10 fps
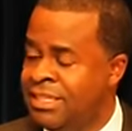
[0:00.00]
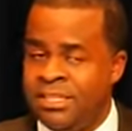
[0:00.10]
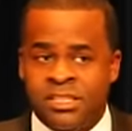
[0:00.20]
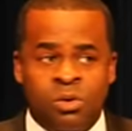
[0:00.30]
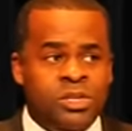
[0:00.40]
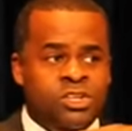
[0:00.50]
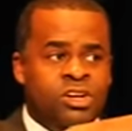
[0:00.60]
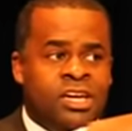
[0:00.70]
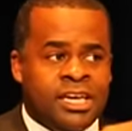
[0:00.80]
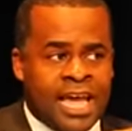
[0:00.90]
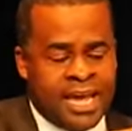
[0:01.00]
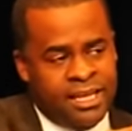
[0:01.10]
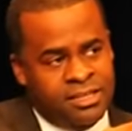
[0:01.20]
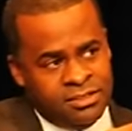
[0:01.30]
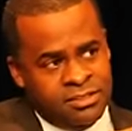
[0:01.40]
So when you look at
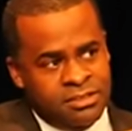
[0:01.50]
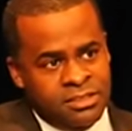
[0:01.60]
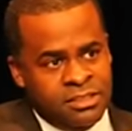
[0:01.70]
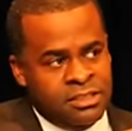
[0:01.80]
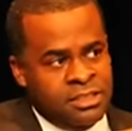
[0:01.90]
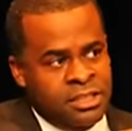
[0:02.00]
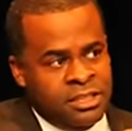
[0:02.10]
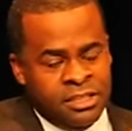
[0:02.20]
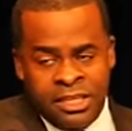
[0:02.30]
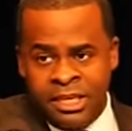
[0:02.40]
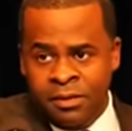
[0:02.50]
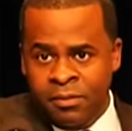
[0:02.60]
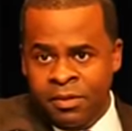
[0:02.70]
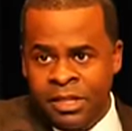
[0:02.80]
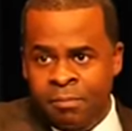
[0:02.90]
it, the
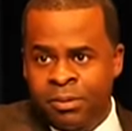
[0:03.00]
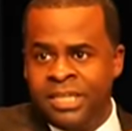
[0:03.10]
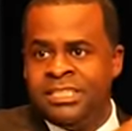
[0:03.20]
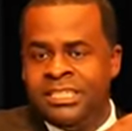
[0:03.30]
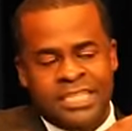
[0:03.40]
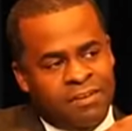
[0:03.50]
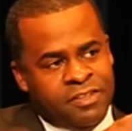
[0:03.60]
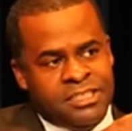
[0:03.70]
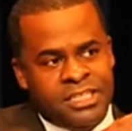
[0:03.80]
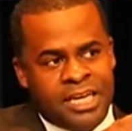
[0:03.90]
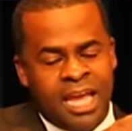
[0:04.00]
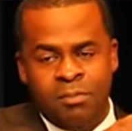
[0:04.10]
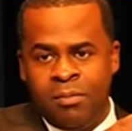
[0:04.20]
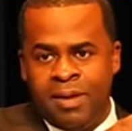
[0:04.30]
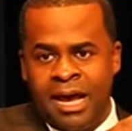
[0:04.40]
budget deficit
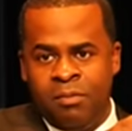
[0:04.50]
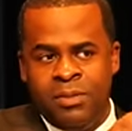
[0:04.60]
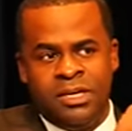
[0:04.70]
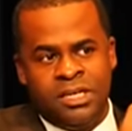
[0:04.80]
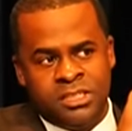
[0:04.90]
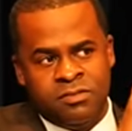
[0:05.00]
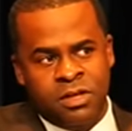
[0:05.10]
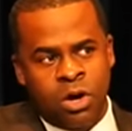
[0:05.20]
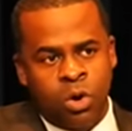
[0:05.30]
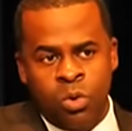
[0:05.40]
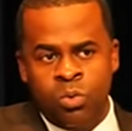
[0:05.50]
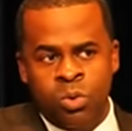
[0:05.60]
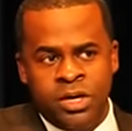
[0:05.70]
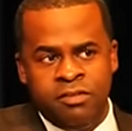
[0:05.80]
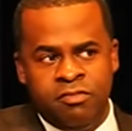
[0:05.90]
came about because of the
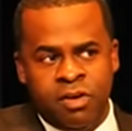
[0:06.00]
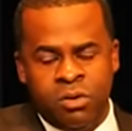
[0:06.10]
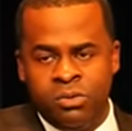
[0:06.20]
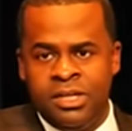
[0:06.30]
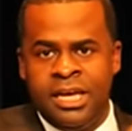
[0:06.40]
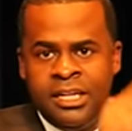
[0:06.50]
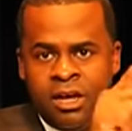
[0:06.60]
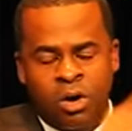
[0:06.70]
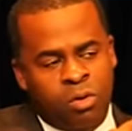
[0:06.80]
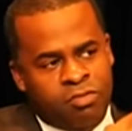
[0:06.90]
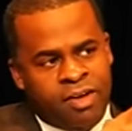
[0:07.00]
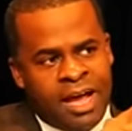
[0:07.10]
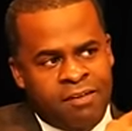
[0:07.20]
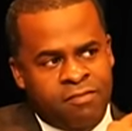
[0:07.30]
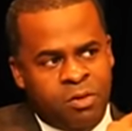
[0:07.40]
01 vote and the
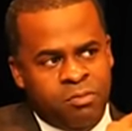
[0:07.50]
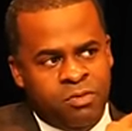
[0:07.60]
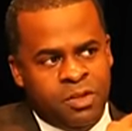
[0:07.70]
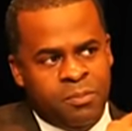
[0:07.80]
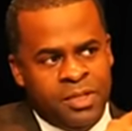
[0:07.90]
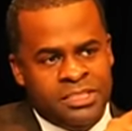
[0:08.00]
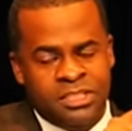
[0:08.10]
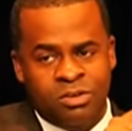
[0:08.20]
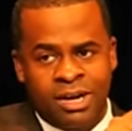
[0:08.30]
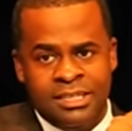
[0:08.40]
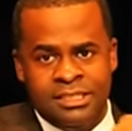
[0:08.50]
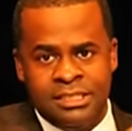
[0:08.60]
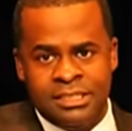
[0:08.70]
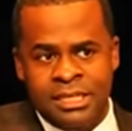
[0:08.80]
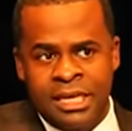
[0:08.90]
05 vote for the pension
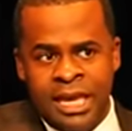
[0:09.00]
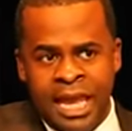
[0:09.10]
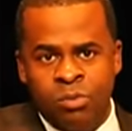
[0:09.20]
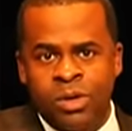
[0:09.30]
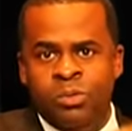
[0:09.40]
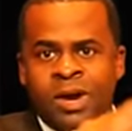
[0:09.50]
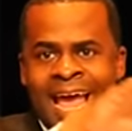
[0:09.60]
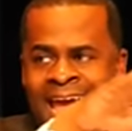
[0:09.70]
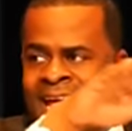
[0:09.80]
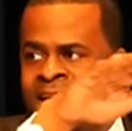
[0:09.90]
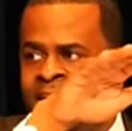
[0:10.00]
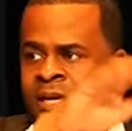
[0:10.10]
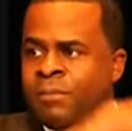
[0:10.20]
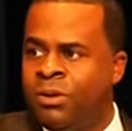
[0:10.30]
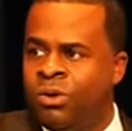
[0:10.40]
crisis, and we were adding
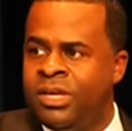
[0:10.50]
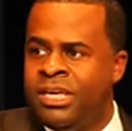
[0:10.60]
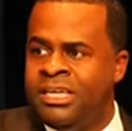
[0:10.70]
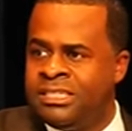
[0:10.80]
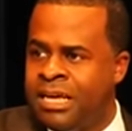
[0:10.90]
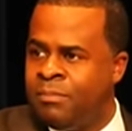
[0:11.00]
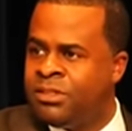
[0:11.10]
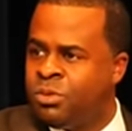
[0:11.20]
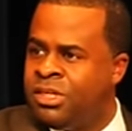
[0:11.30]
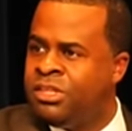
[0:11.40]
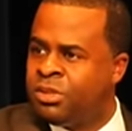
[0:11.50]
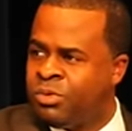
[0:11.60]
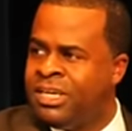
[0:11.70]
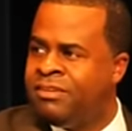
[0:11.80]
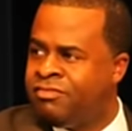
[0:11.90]
employees at between
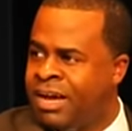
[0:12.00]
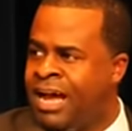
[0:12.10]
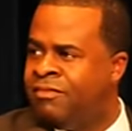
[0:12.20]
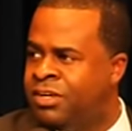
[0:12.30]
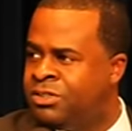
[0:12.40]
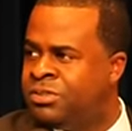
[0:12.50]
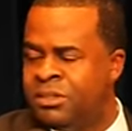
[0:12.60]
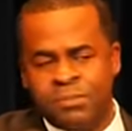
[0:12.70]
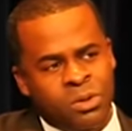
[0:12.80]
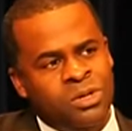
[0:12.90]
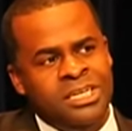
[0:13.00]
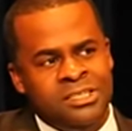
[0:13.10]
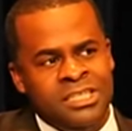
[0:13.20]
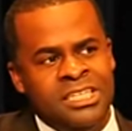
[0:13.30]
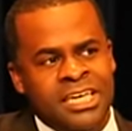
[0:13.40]
300 and 500
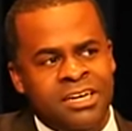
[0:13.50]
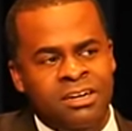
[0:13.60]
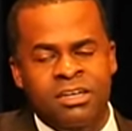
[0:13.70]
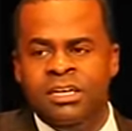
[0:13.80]
employees a year.